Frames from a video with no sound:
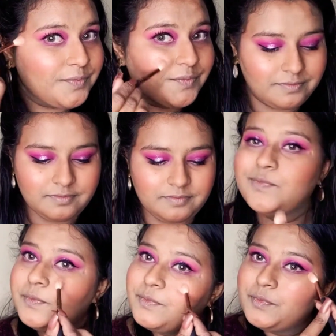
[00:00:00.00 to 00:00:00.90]
in the
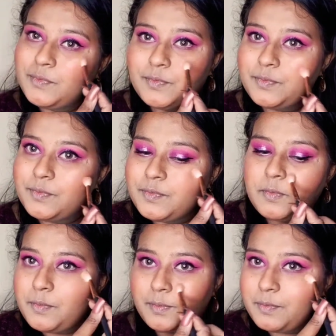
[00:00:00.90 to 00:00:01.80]
shade Cool
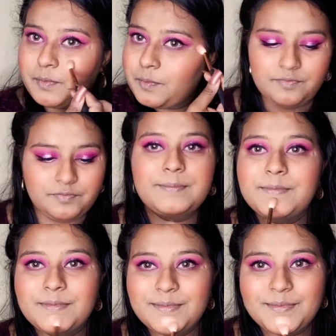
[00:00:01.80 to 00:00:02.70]
Glowy.
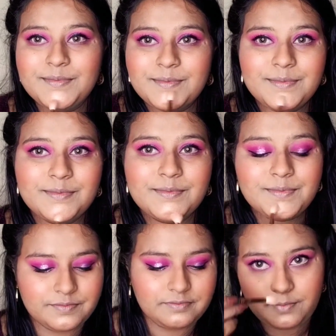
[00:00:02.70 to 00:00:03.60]
It is such a
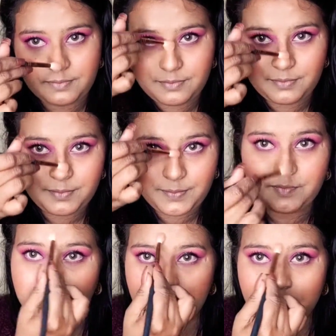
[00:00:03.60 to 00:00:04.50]
beautiful shade
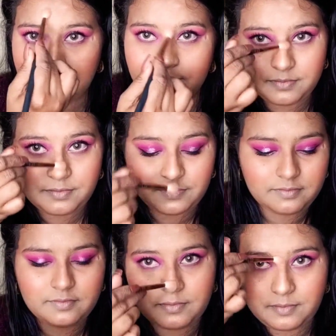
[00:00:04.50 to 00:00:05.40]
and it
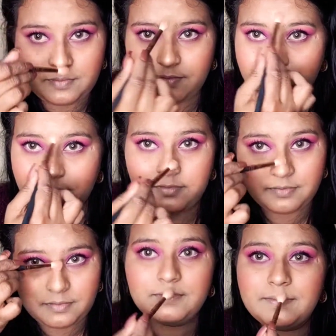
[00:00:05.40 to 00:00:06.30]
goes with most
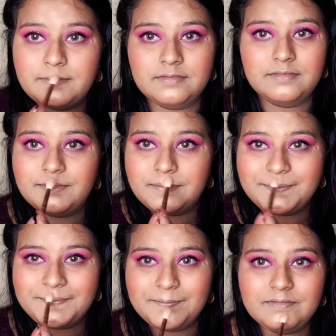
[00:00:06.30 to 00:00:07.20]
of the Indian
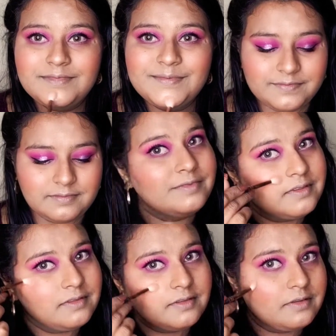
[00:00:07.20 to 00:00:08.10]
skin tone.
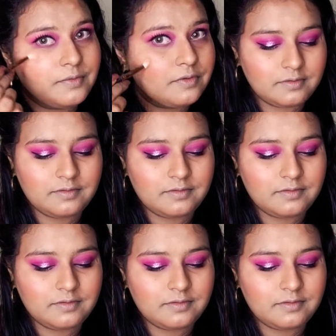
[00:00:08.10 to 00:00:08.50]
Let's